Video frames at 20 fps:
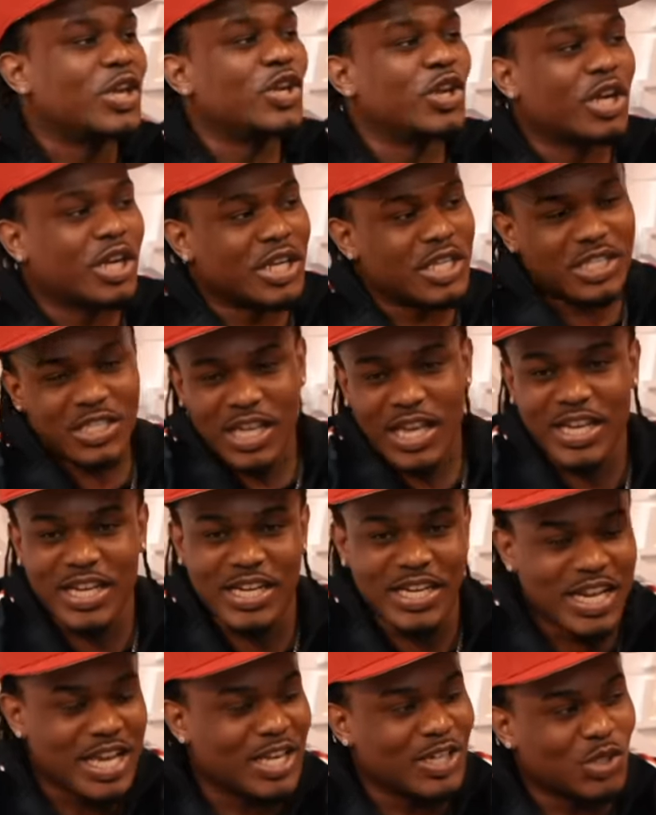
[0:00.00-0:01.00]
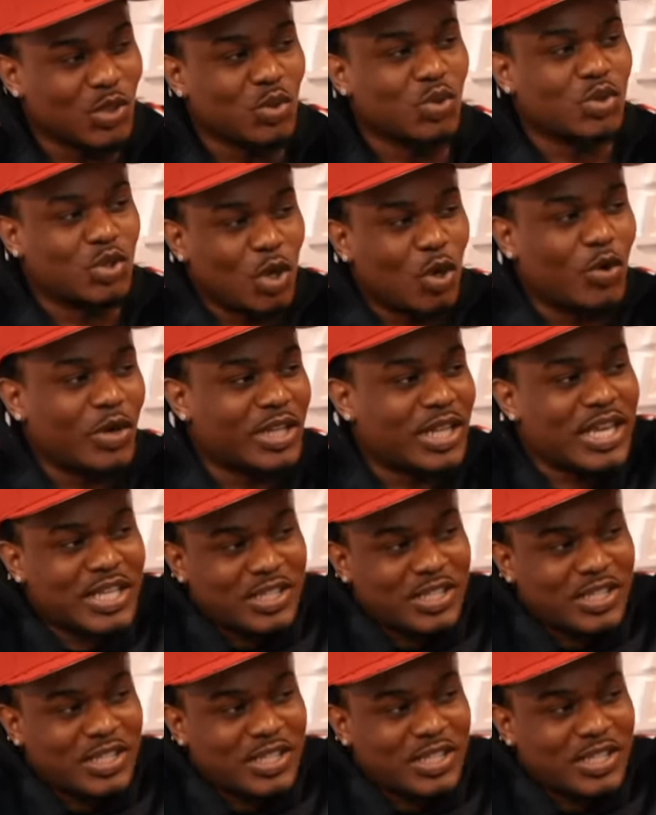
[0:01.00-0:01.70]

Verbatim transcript: You're gonna say the niggas who do I get it.